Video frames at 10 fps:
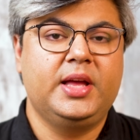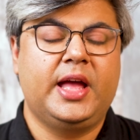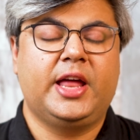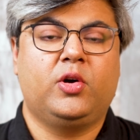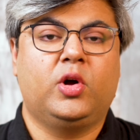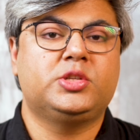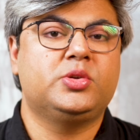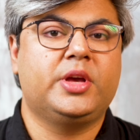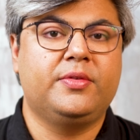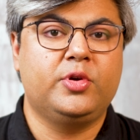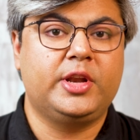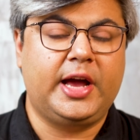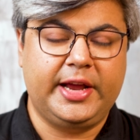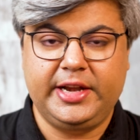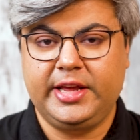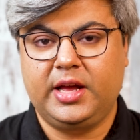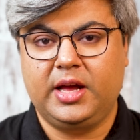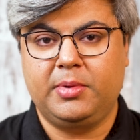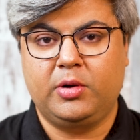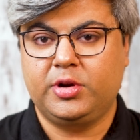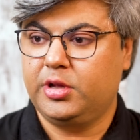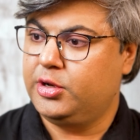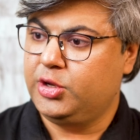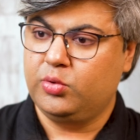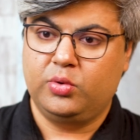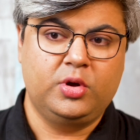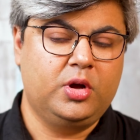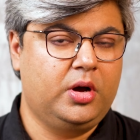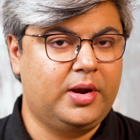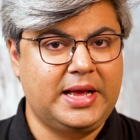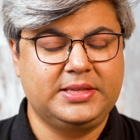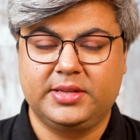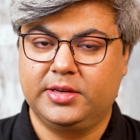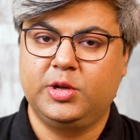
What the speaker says: and also give you an idea about new horizon.